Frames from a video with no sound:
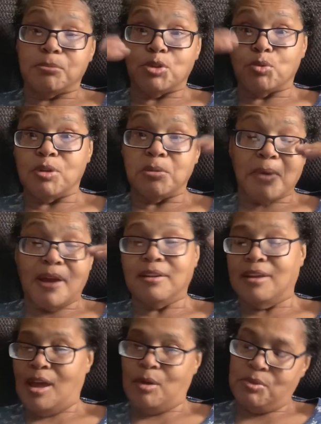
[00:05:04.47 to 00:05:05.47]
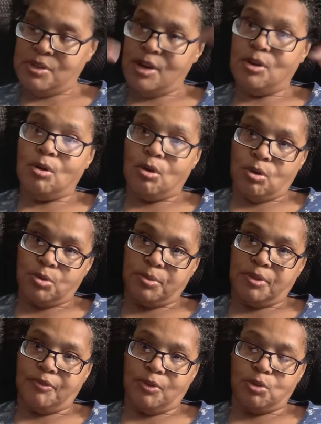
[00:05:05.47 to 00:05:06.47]
between Matt and Kay, which I know goes with
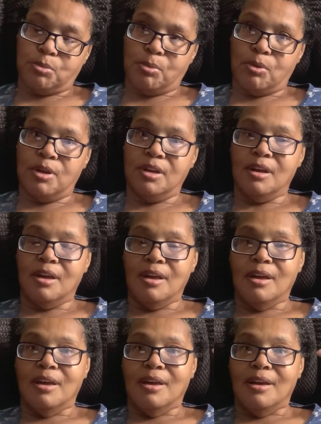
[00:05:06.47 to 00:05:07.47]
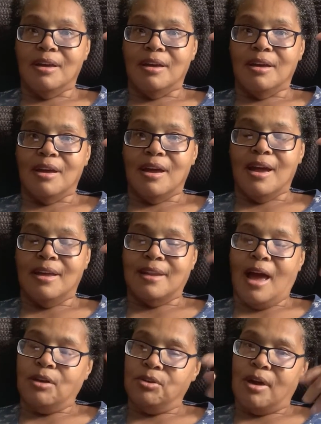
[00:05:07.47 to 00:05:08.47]
the first point. And
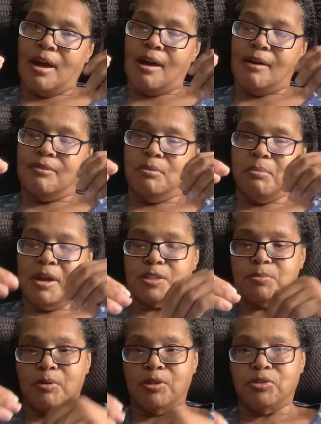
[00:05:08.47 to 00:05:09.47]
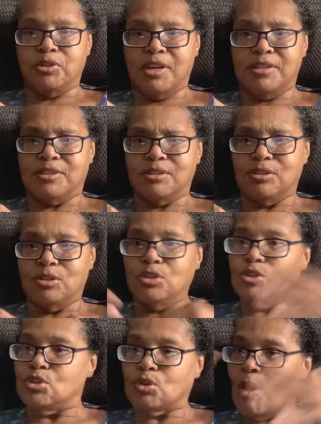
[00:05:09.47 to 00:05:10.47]
now you have Matt's brother Jason.
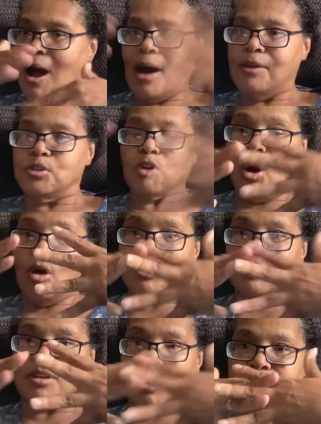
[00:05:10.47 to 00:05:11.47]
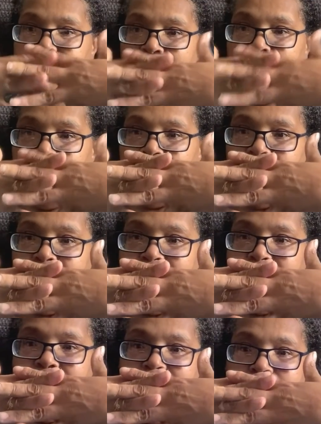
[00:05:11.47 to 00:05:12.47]
So how does all this come together?
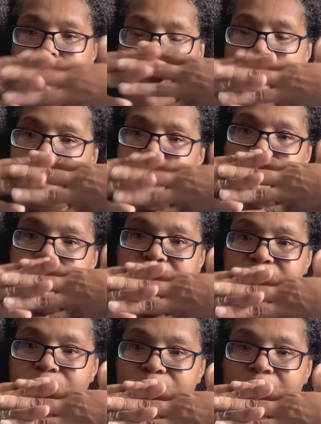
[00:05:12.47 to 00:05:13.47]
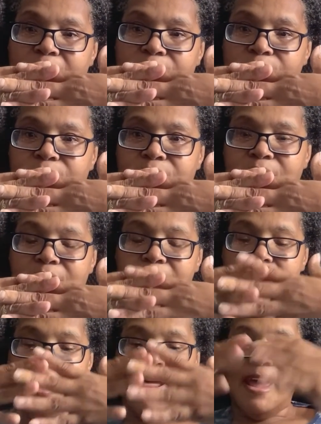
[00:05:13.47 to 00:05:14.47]
How does it piece together?
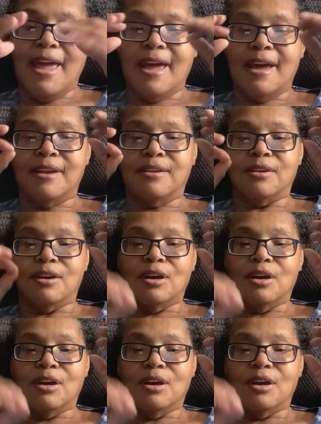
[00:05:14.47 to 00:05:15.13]
And